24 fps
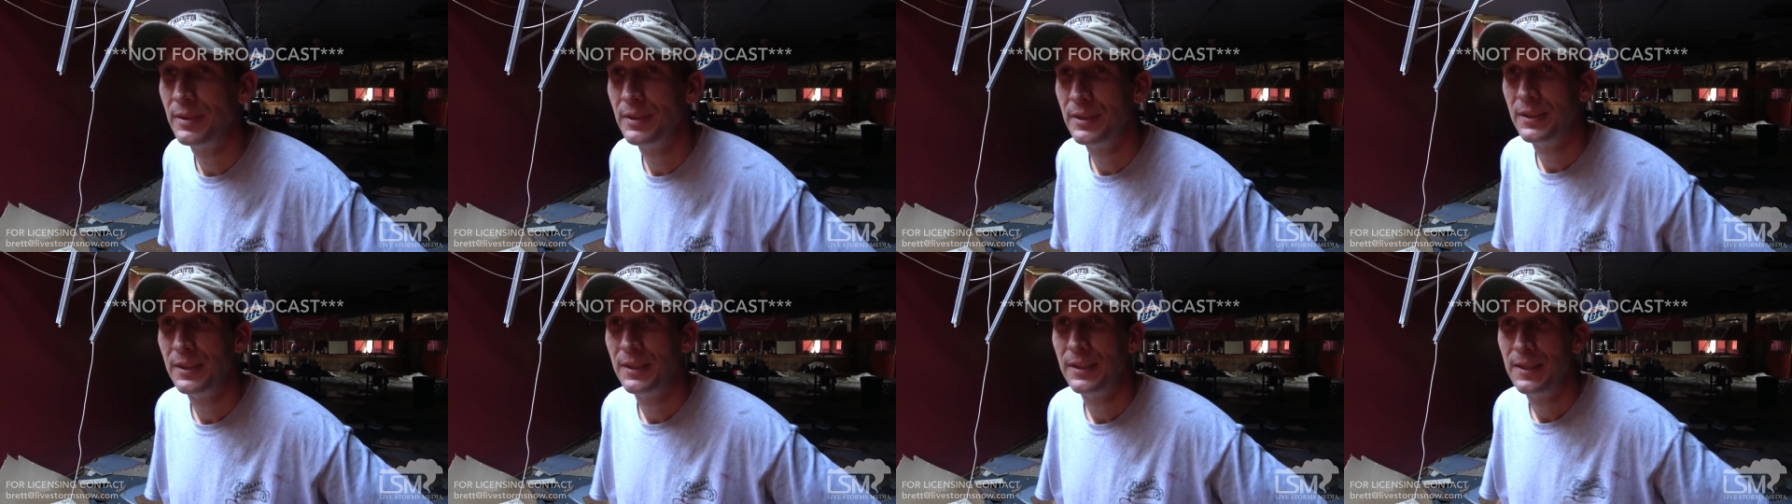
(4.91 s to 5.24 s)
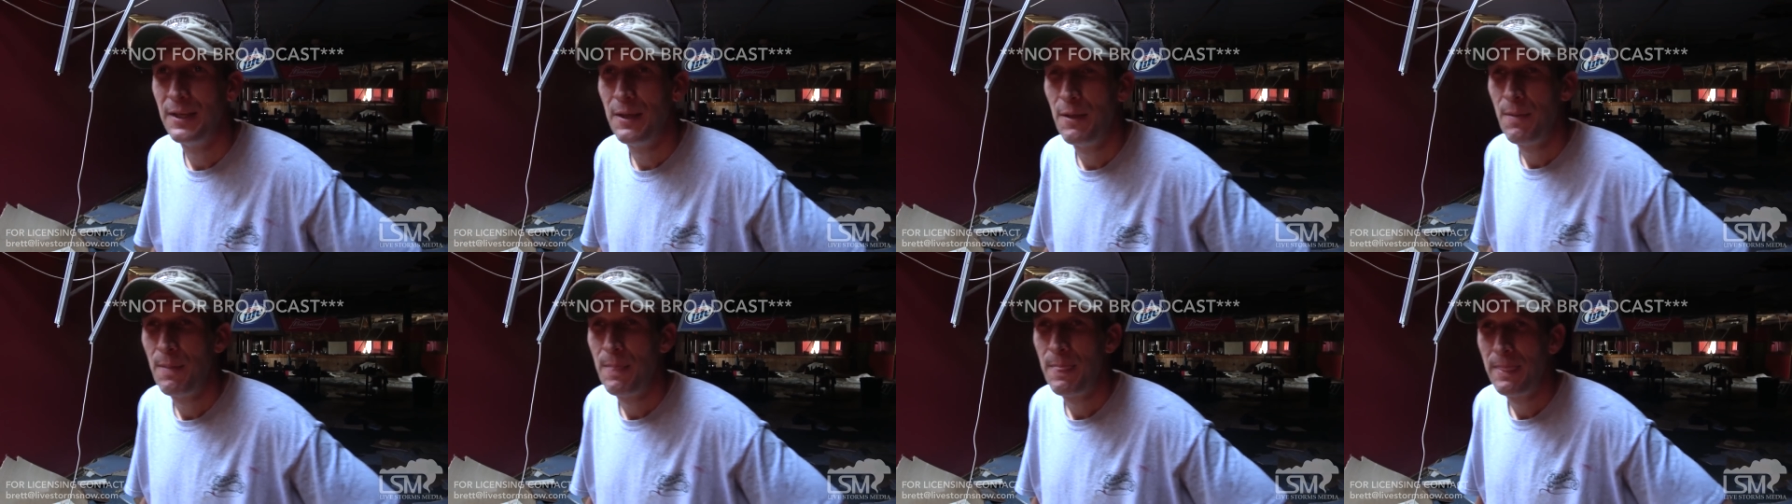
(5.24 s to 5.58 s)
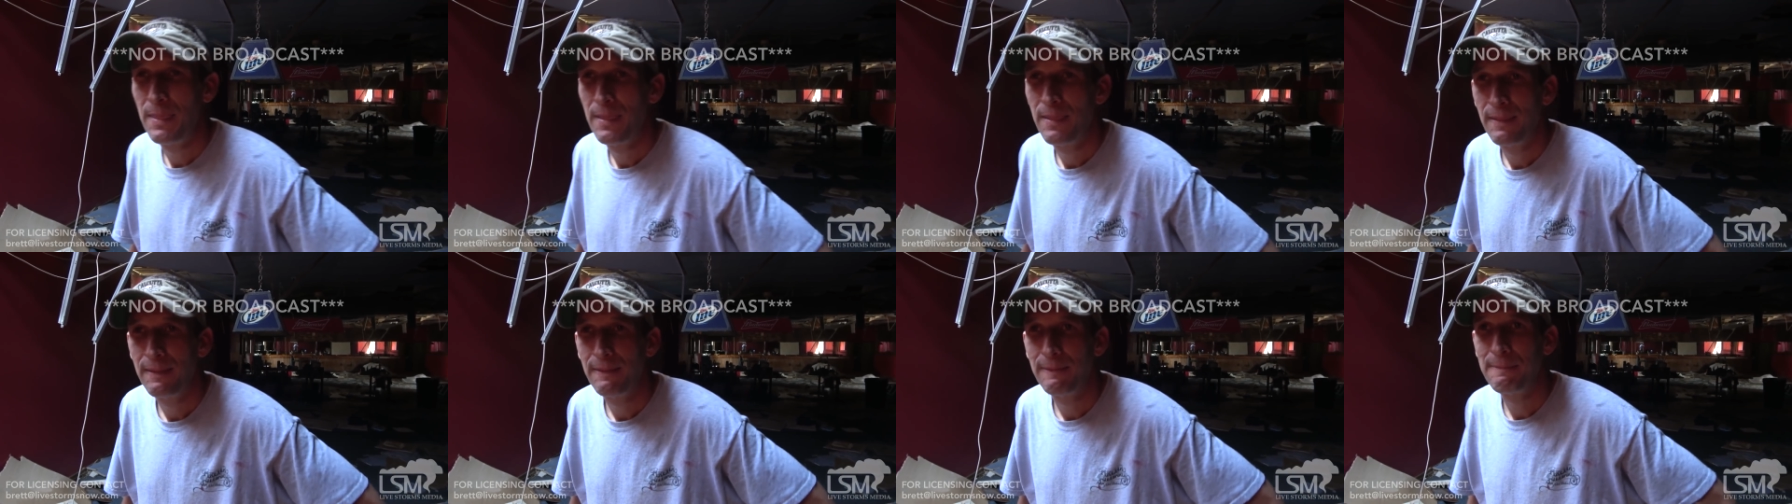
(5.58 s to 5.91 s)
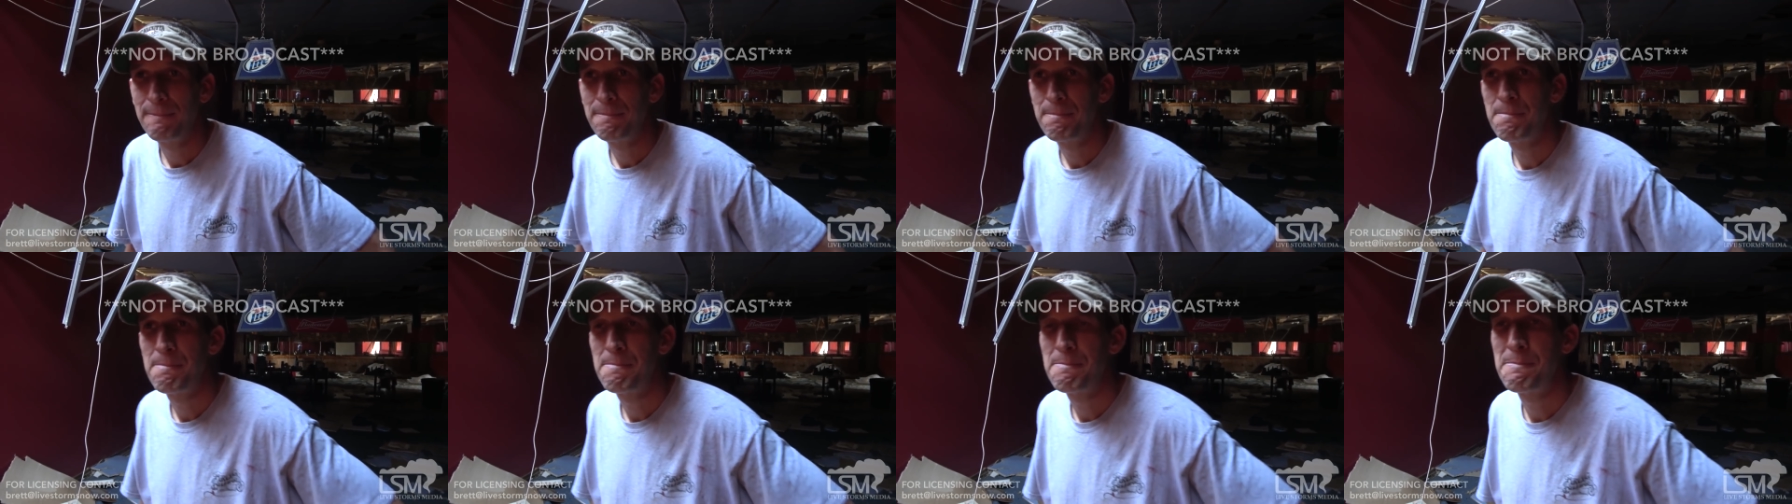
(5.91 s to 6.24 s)
right, Jamie, can you
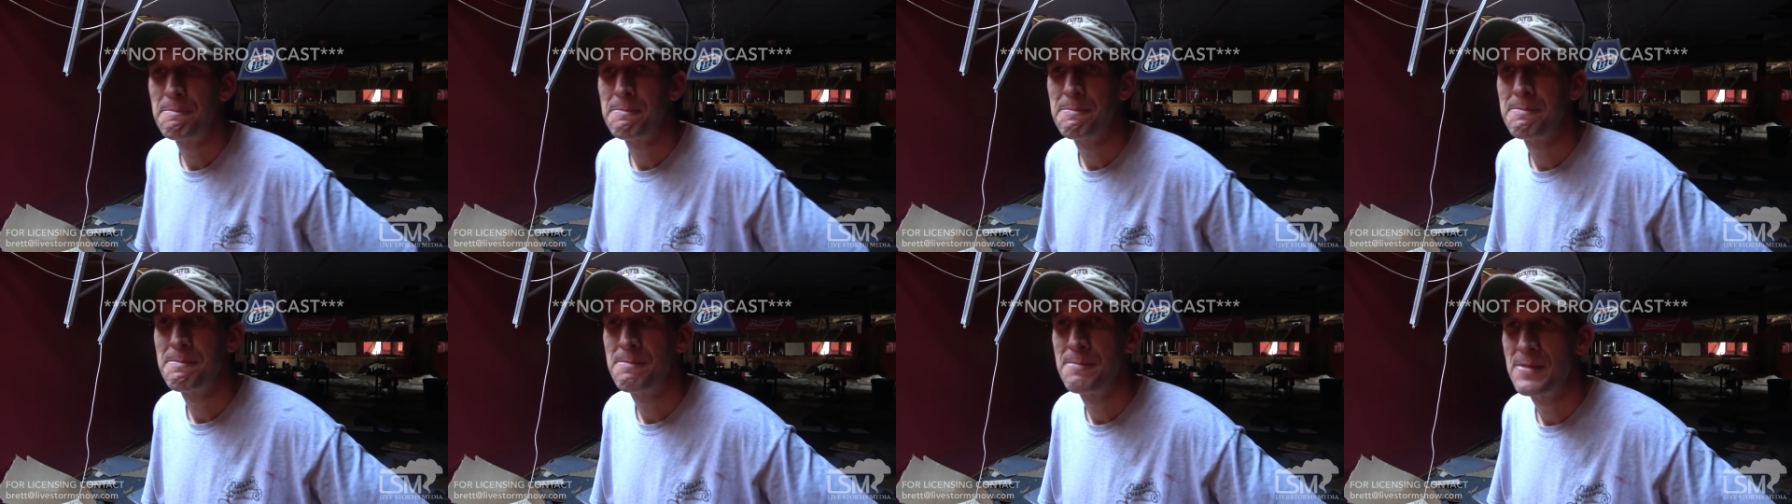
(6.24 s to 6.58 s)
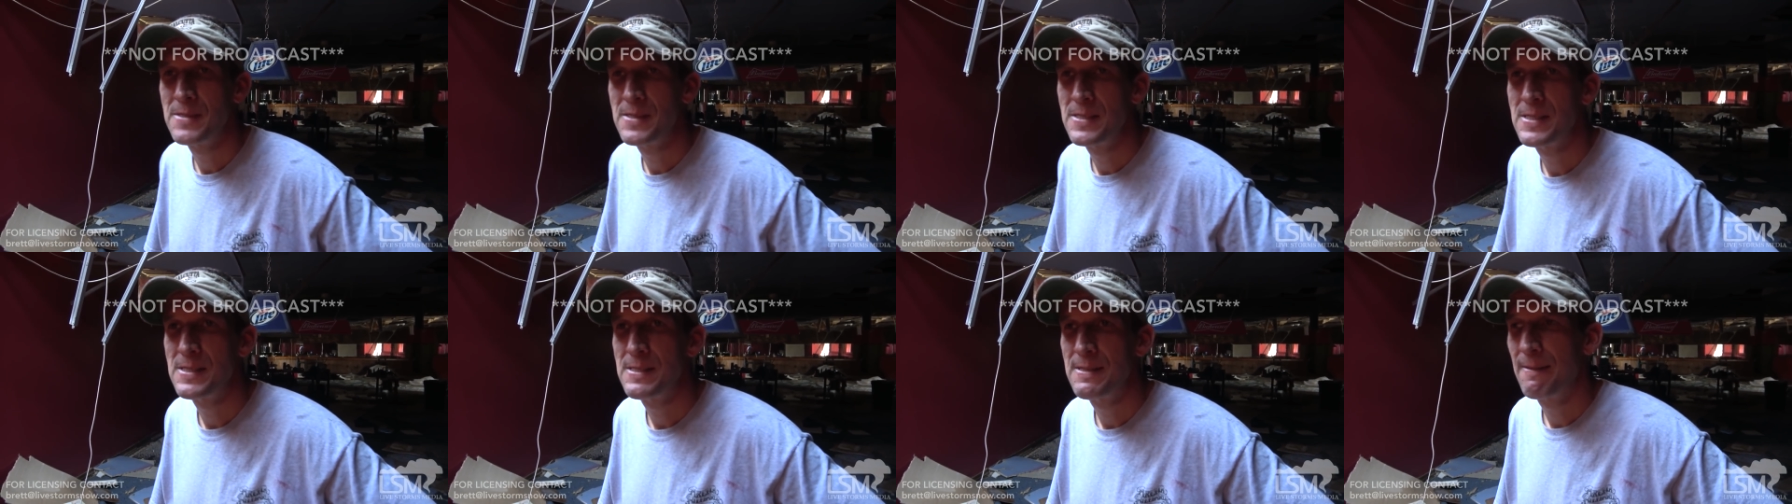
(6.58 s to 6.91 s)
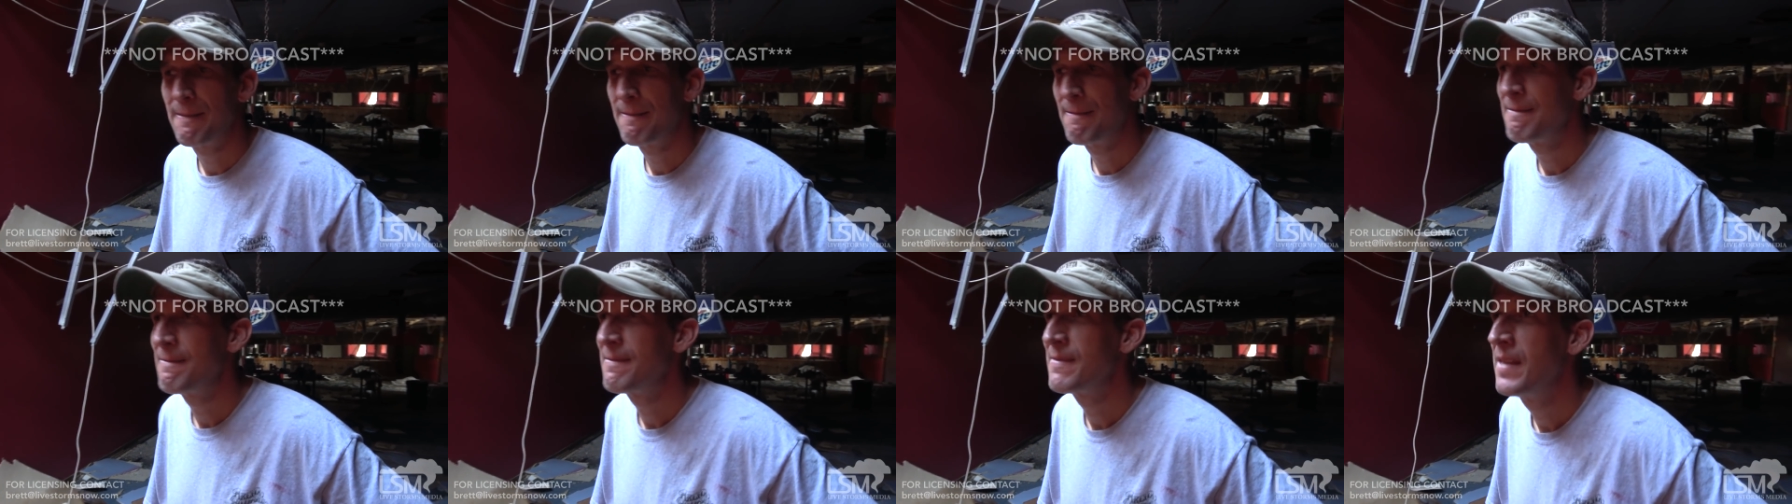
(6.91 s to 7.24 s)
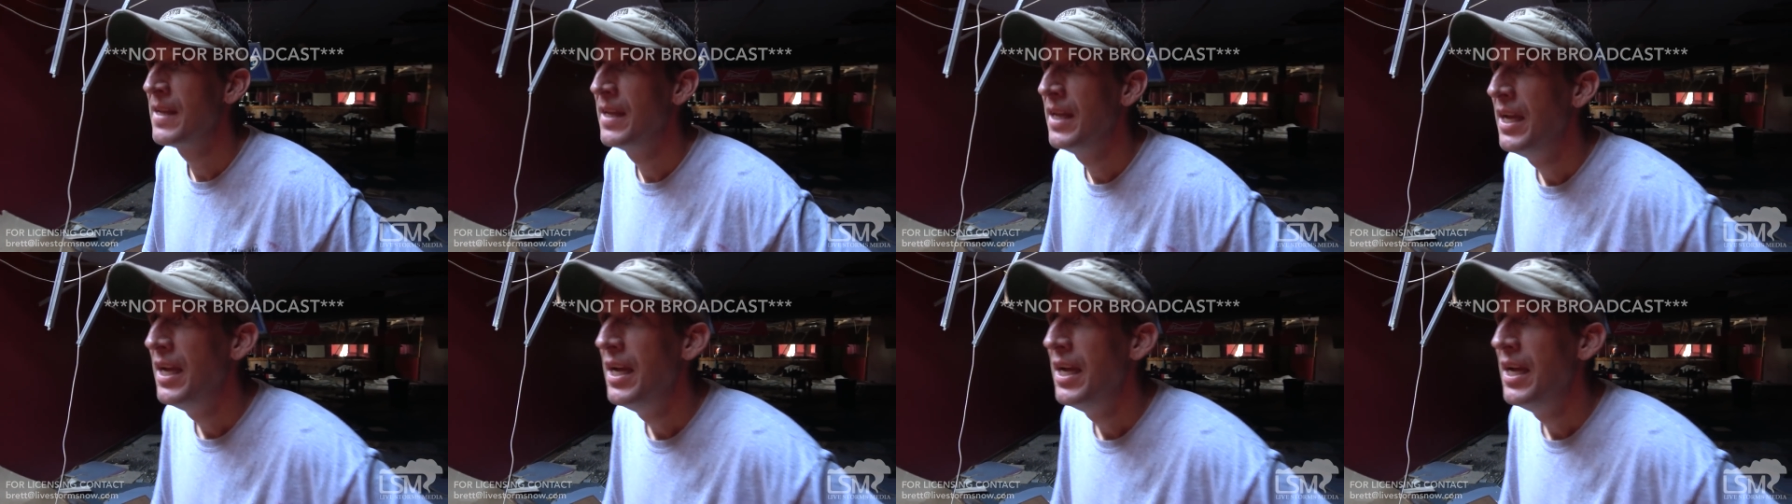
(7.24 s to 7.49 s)
tell us where we're standing here?